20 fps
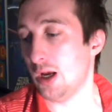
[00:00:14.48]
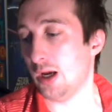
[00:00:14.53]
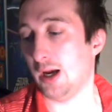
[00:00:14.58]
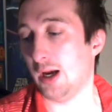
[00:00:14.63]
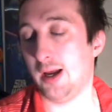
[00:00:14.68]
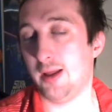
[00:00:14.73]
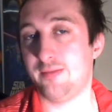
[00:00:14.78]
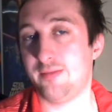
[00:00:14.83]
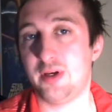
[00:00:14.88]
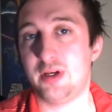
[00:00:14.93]

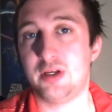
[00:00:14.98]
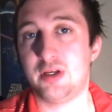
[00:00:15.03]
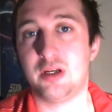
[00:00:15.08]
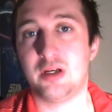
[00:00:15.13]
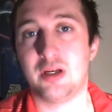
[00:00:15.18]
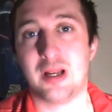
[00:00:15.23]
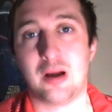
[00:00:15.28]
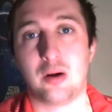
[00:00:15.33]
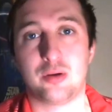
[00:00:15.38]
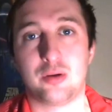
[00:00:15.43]
They
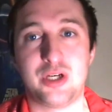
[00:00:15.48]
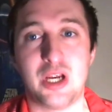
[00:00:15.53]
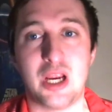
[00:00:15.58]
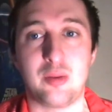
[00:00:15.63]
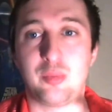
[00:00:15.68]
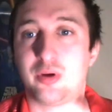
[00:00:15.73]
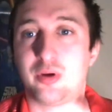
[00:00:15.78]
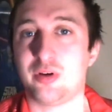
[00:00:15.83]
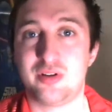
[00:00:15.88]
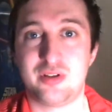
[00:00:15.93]
didn't allow a
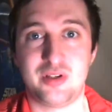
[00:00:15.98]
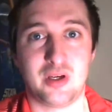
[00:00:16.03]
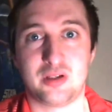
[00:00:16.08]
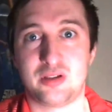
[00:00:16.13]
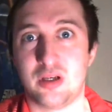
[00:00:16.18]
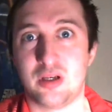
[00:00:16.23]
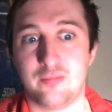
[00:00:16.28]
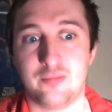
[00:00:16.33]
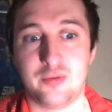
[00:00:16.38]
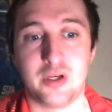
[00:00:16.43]
cheque because it
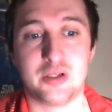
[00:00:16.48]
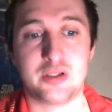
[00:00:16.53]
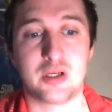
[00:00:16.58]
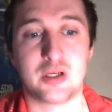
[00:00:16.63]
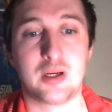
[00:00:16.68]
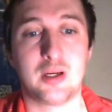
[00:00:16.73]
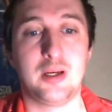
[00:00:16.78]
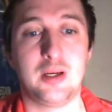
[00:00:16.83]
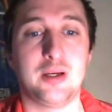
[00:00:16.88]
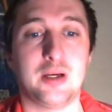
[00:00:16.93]
takes 7 days
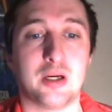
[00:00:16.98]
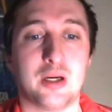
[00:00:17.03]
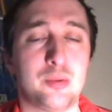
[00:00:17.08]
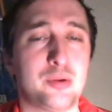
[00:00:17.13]
to clear.